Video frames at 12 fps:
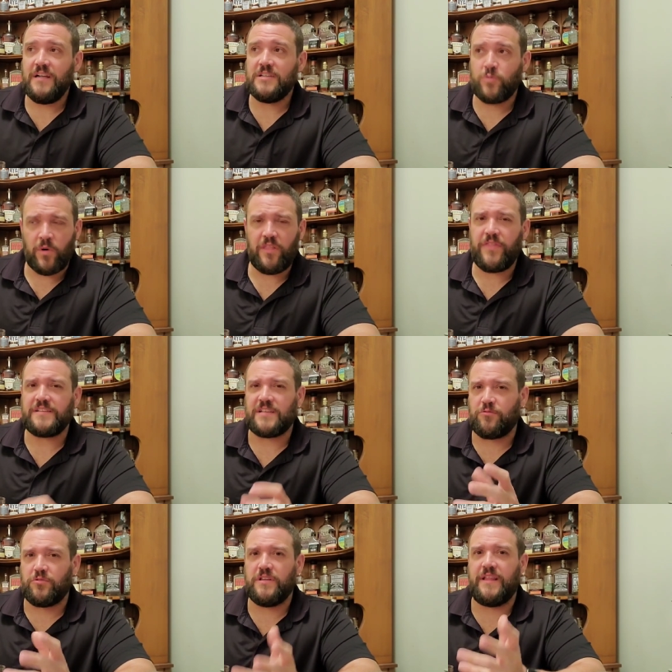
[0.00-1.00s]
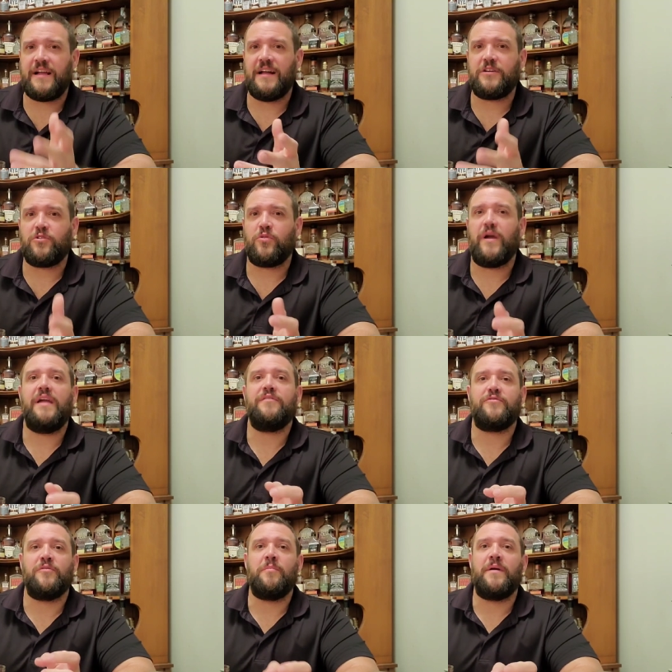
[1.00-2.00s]
It's one of the things I really kind of
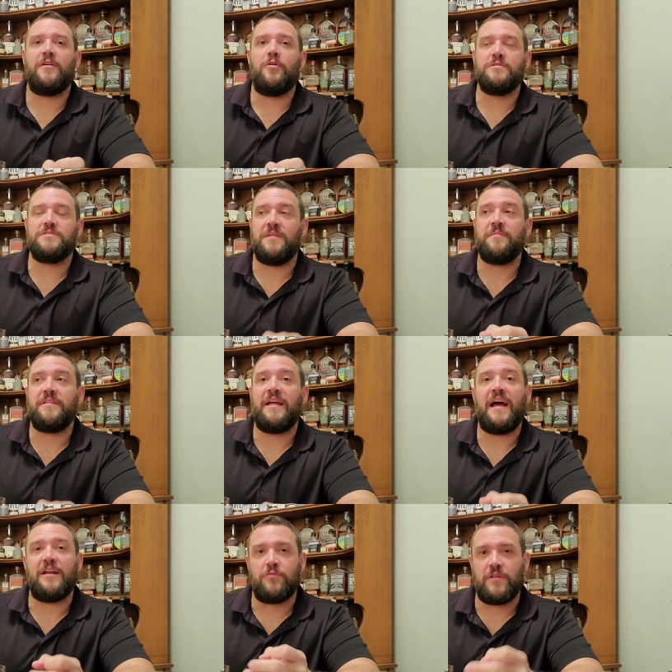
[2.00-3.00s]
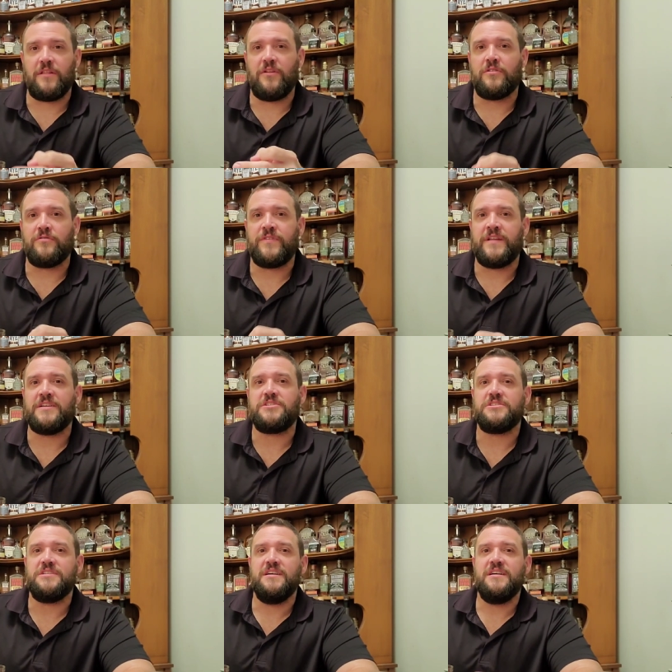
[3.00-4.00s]
craved from Barrell, was something that had a really long
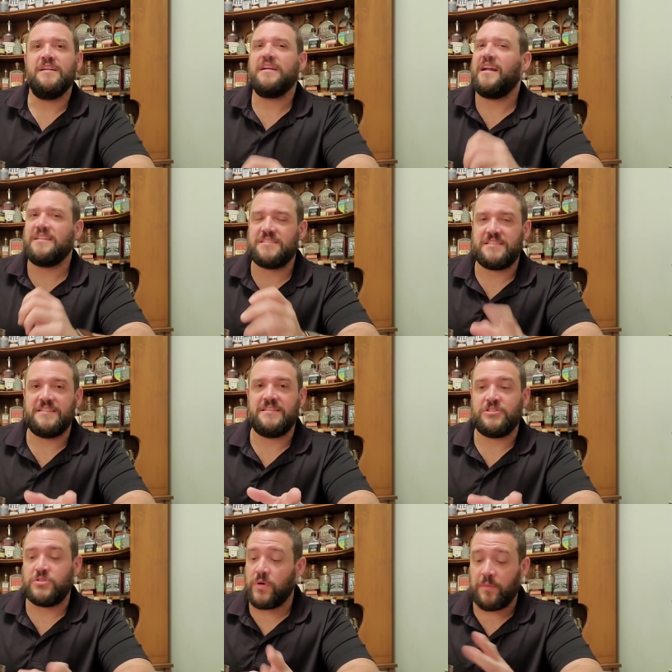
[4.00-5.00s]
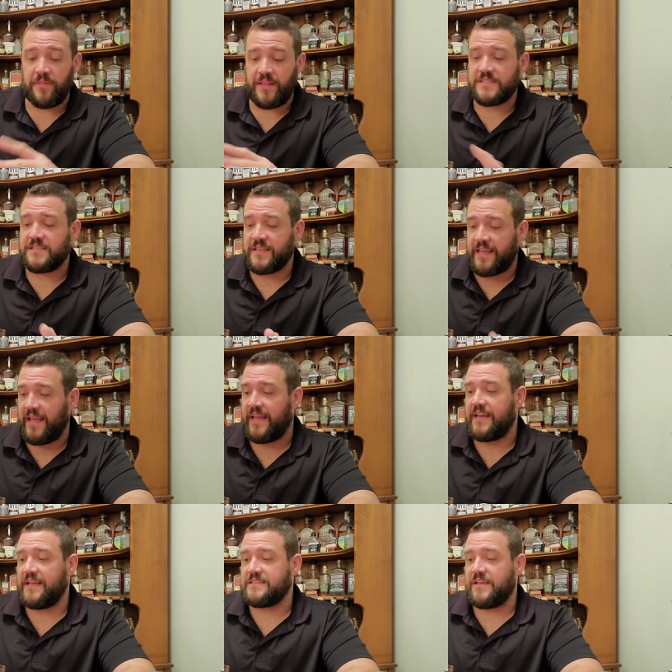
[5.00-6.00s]
finish, kind of sit and enjoy. But this,
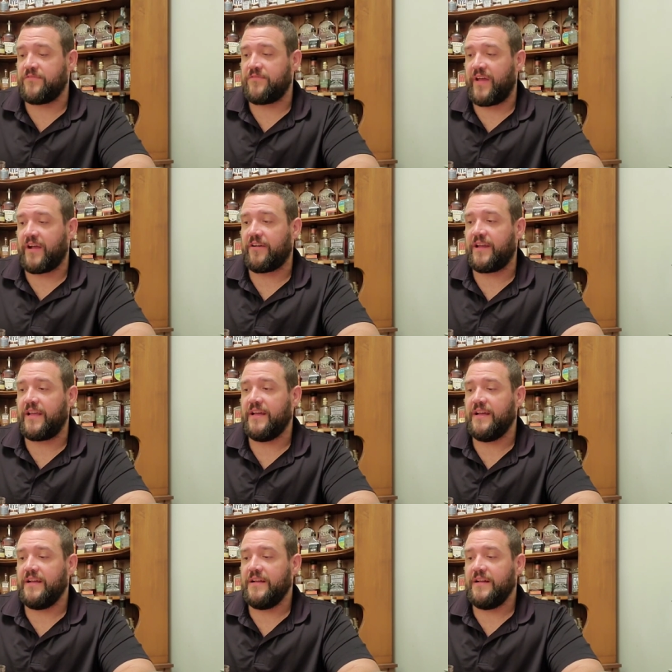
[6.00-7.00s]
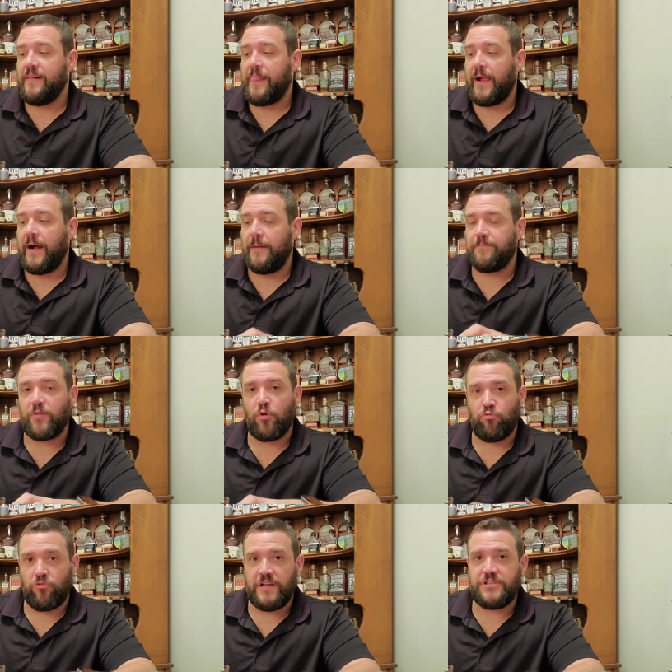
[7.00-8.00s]
again, is a very um,
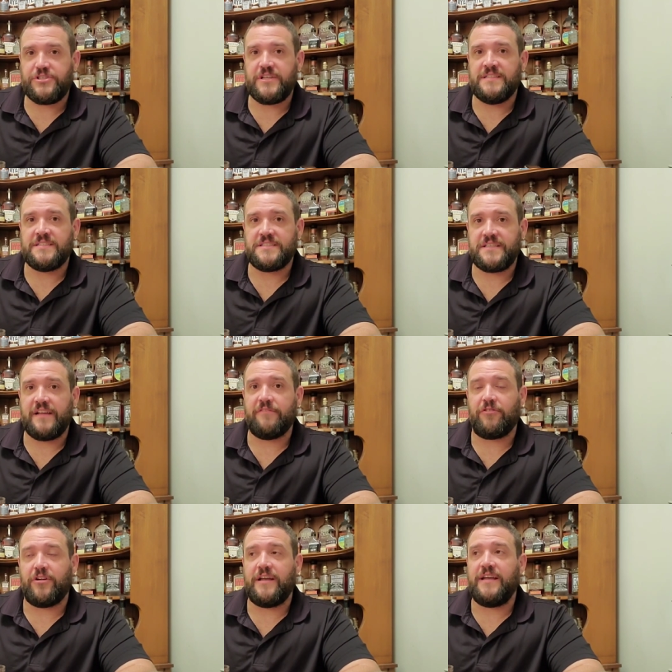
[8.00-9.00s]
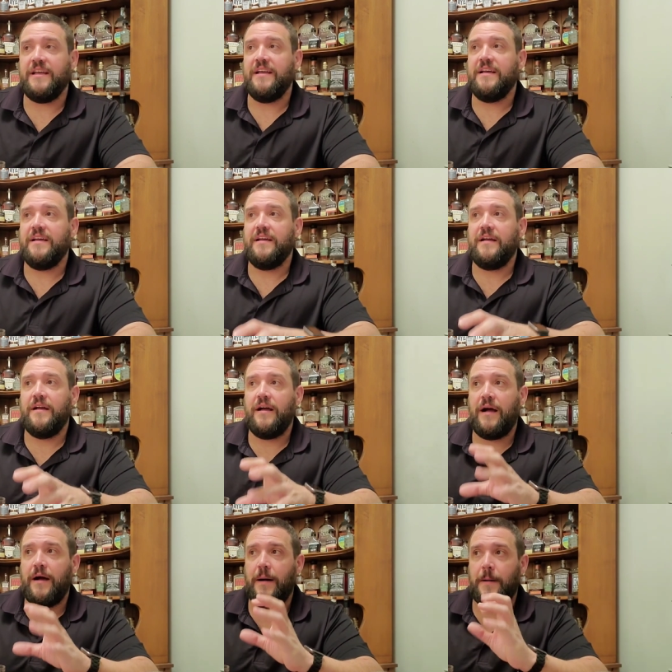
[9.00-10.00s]
rich and savory
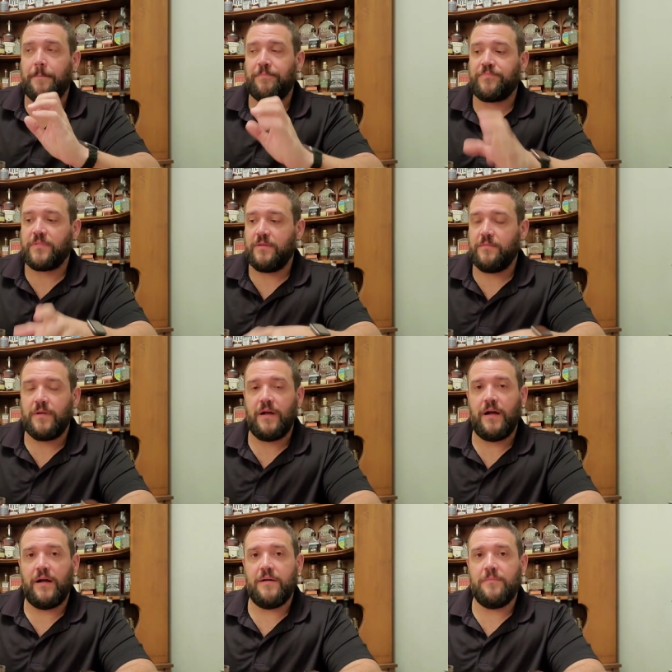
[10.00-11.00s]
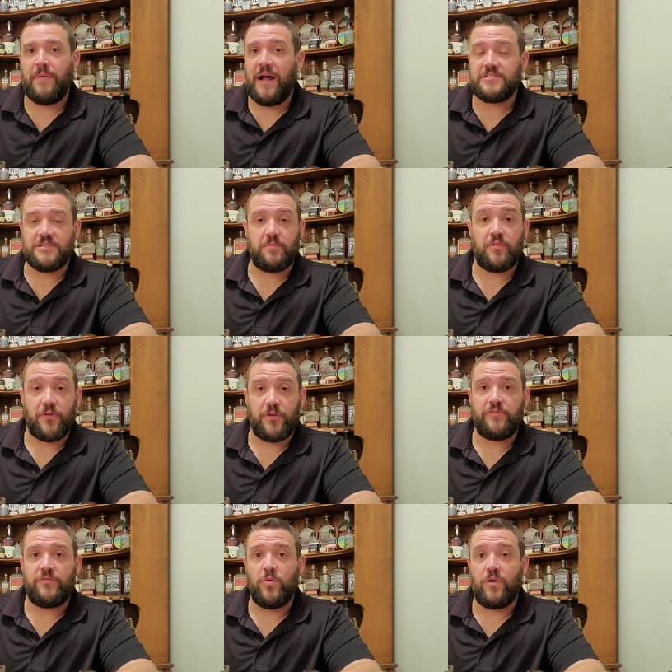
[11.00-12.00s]
um, uh, batch number
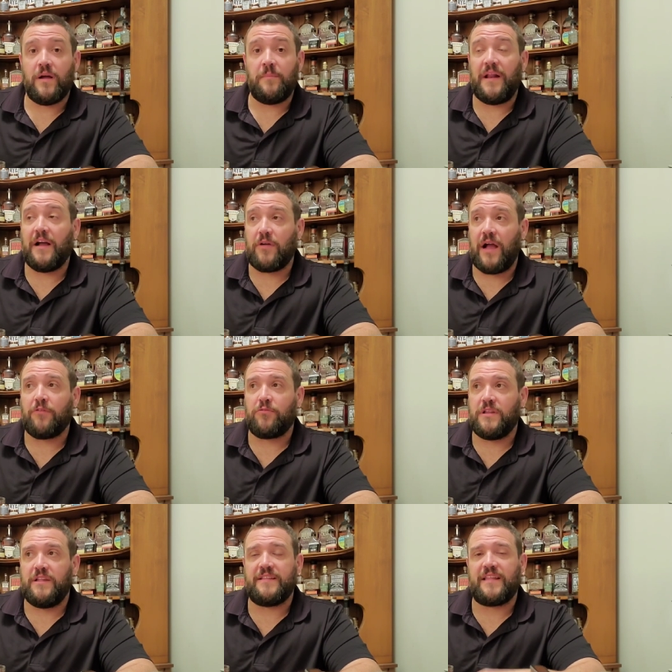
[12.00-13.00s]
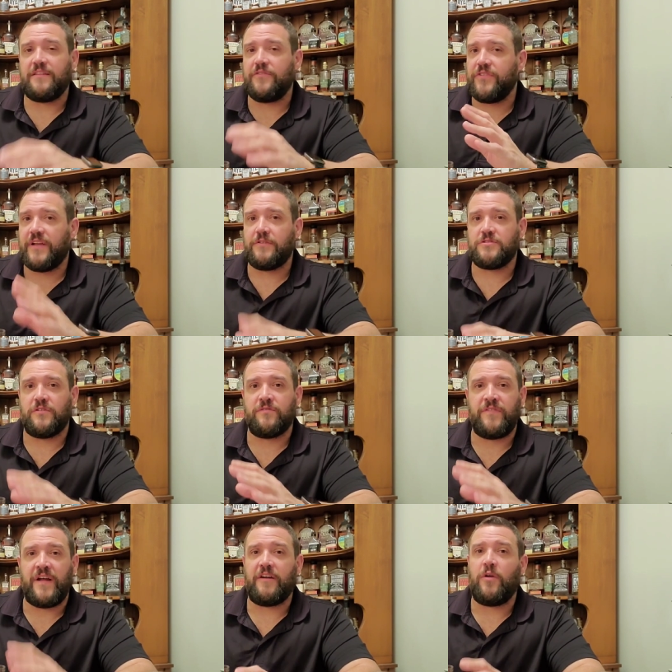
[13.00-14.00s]
thirty-four. I mean, I, I really like that. The flavors are
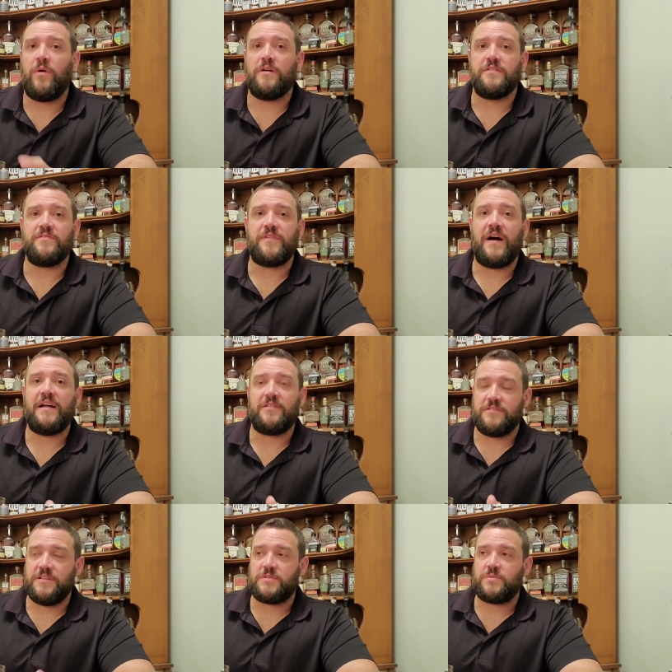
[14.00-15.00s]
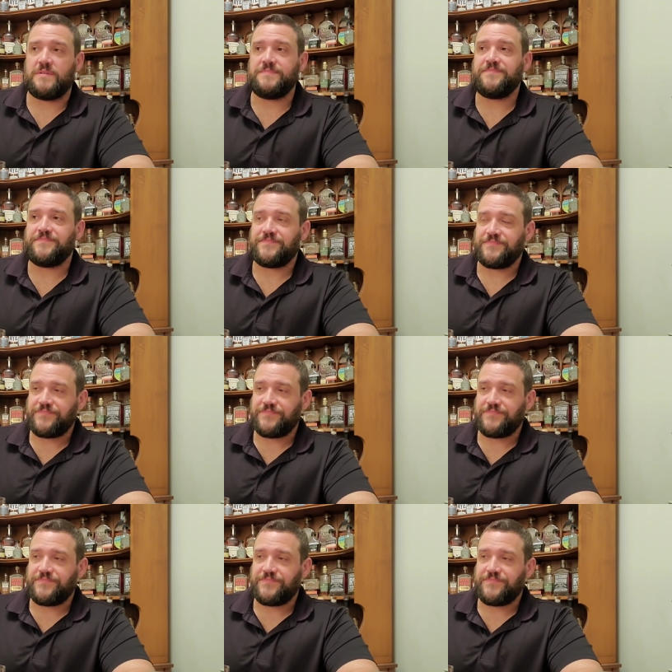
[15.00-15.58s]
very well defined on this one.